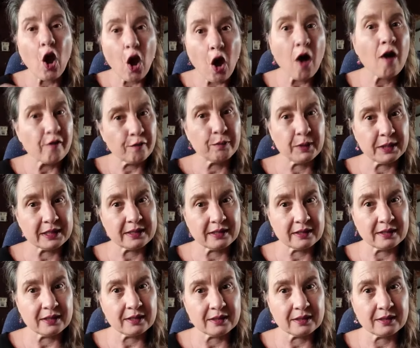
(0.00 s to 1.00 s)
of
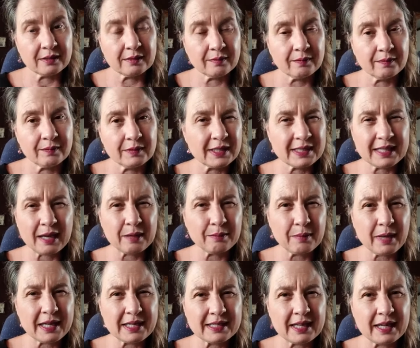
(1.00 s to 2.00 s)
business. Does that
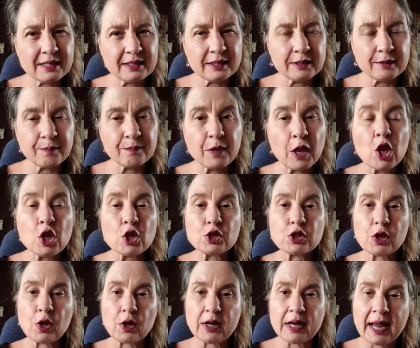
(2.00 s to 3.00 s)
make sense?
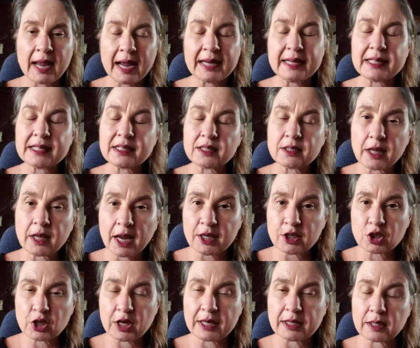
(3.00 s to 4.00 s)
So ladies
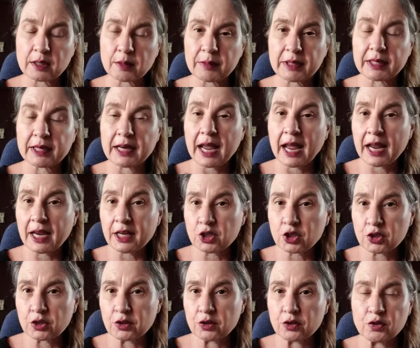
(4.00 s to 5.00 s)
and gentlemen and
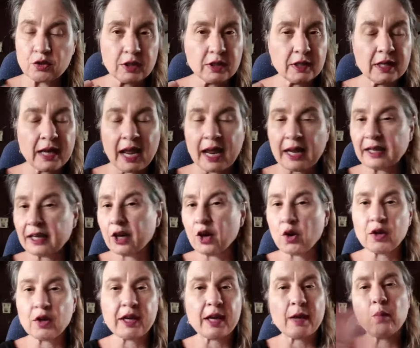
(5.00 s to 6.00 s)
children, and I
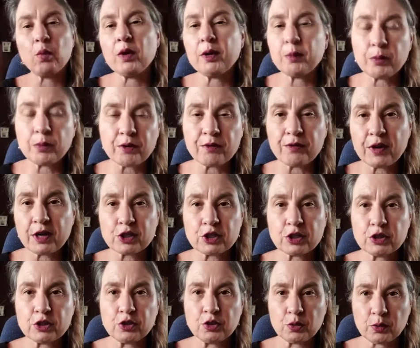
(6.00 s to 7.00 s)
don't care what
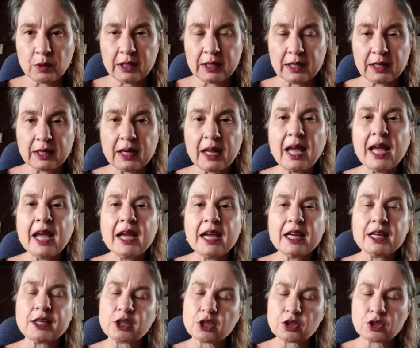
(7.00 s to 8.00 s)
profession you're in,
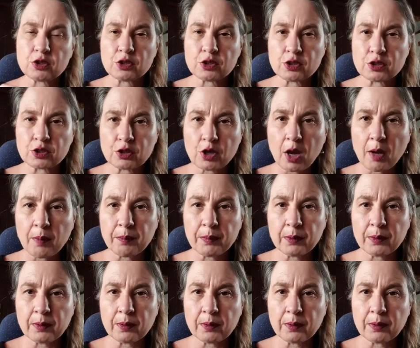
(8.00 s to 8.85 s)
it's to stop,